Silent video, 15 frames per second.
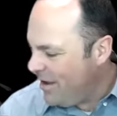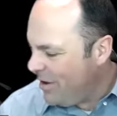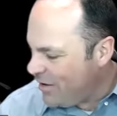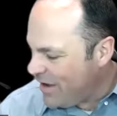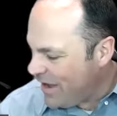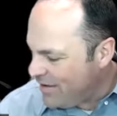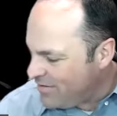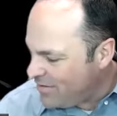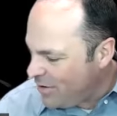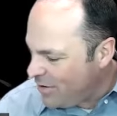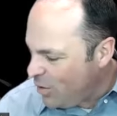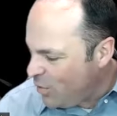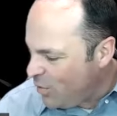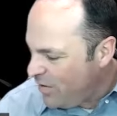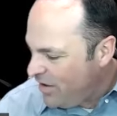Okay,
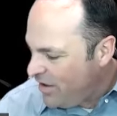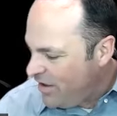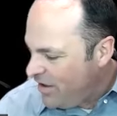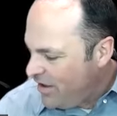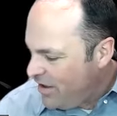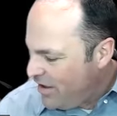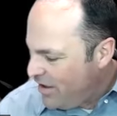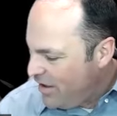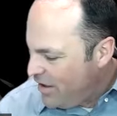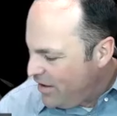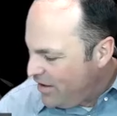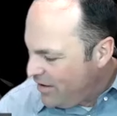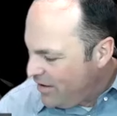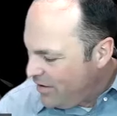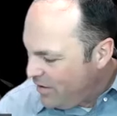so
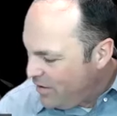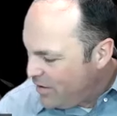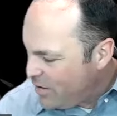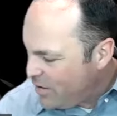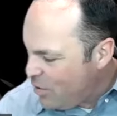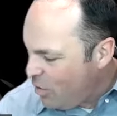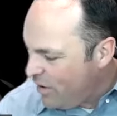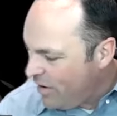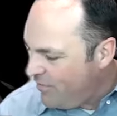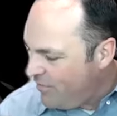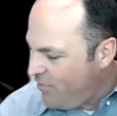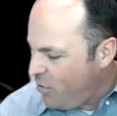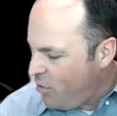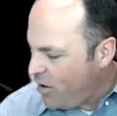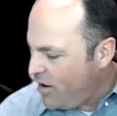going
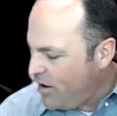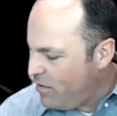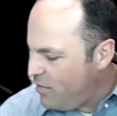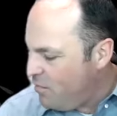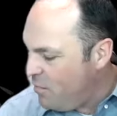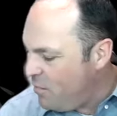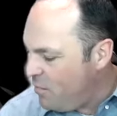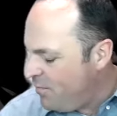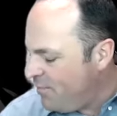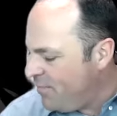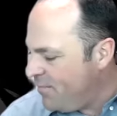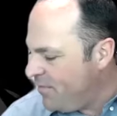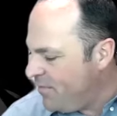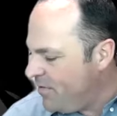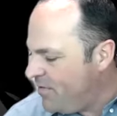forward,
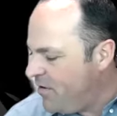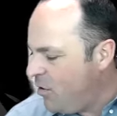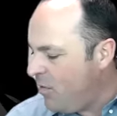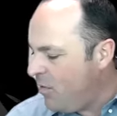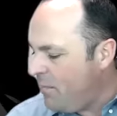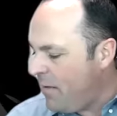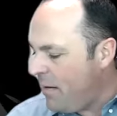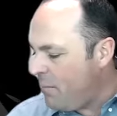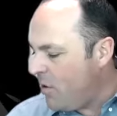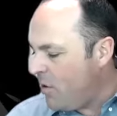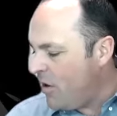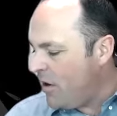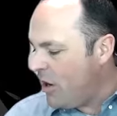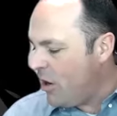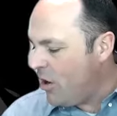do you
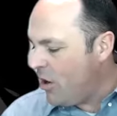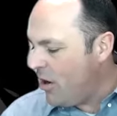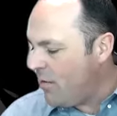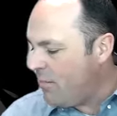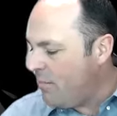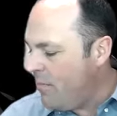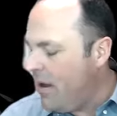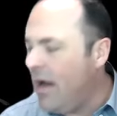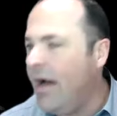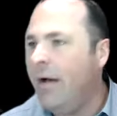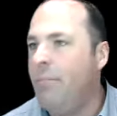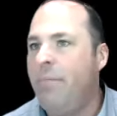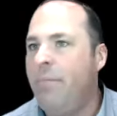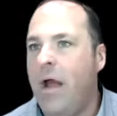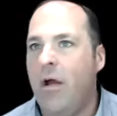remember your
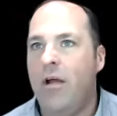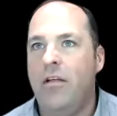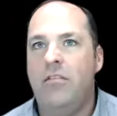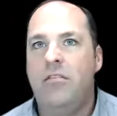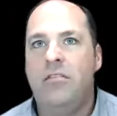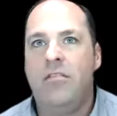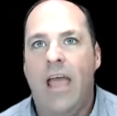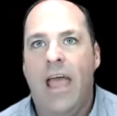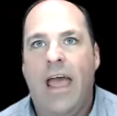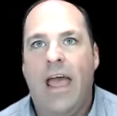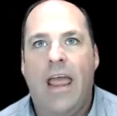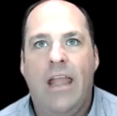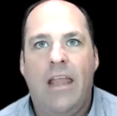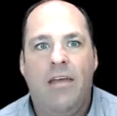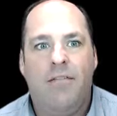uh, parents at
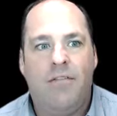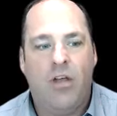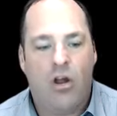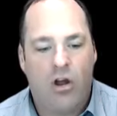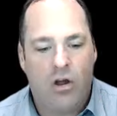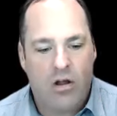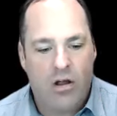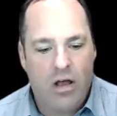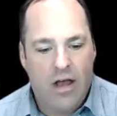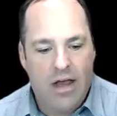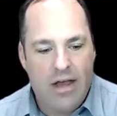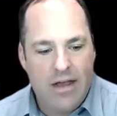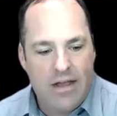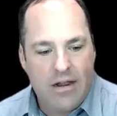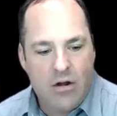any of your
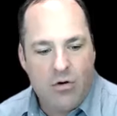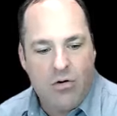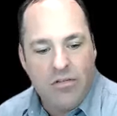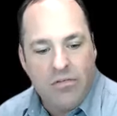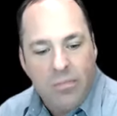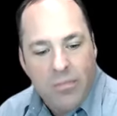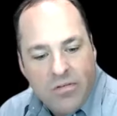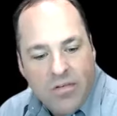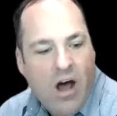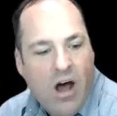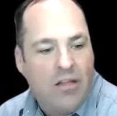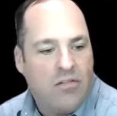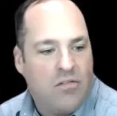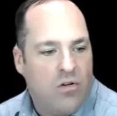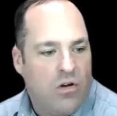uh, Christmas
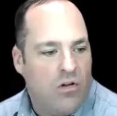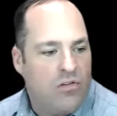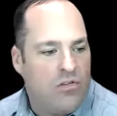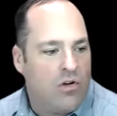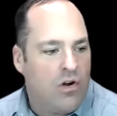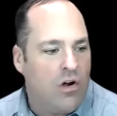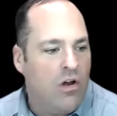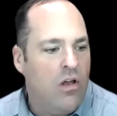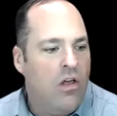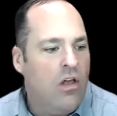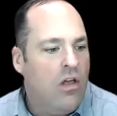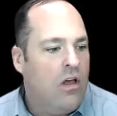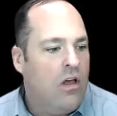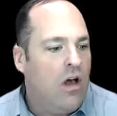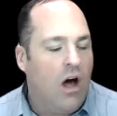concerts or
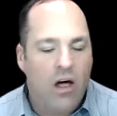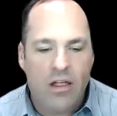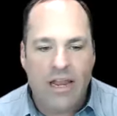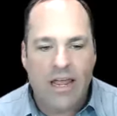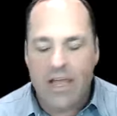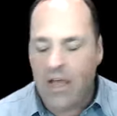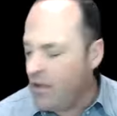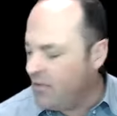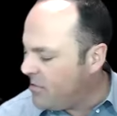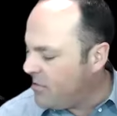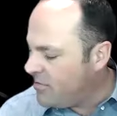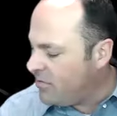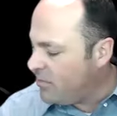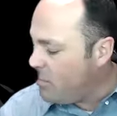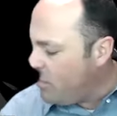holiday
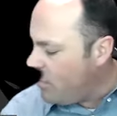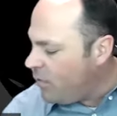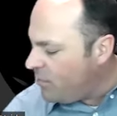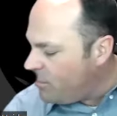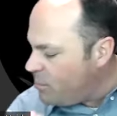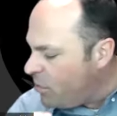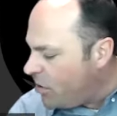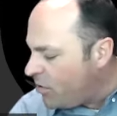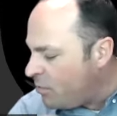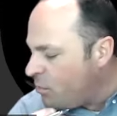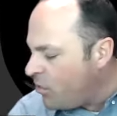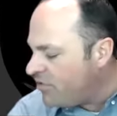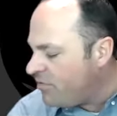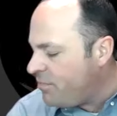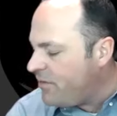concerts? Well, more,
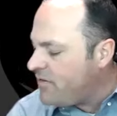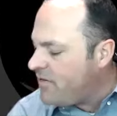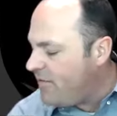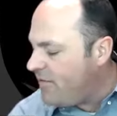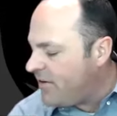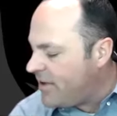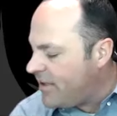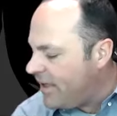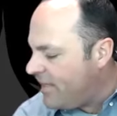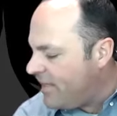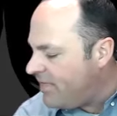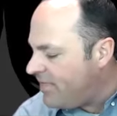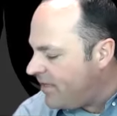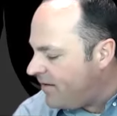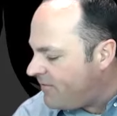more specifically,
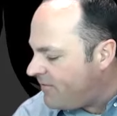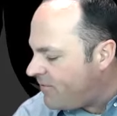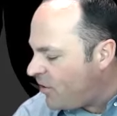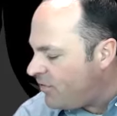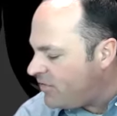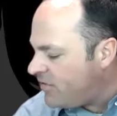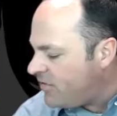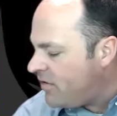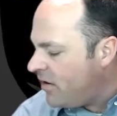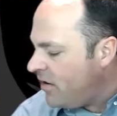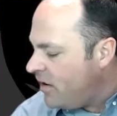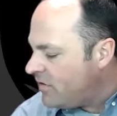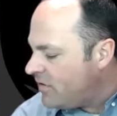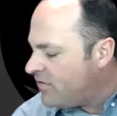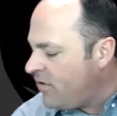the first
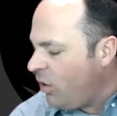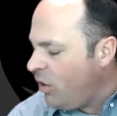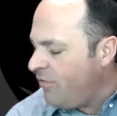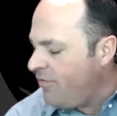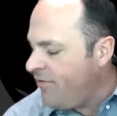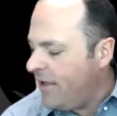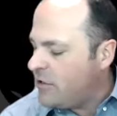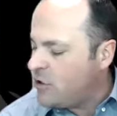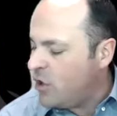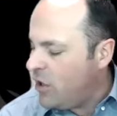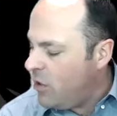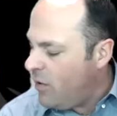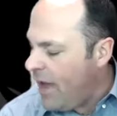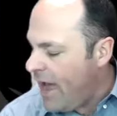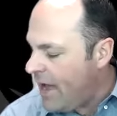solo feature
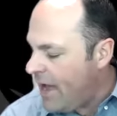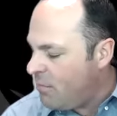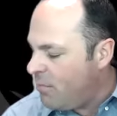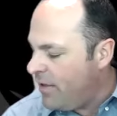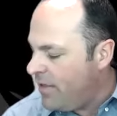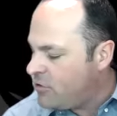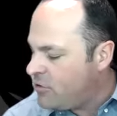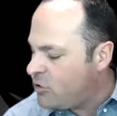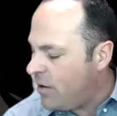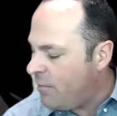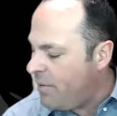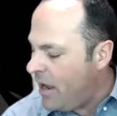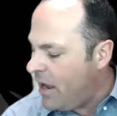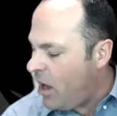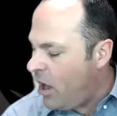you had with
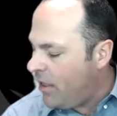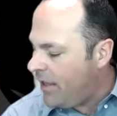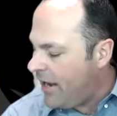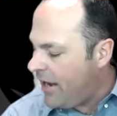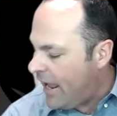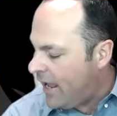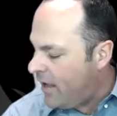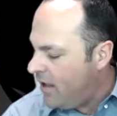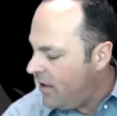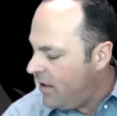Trumpet Holiday.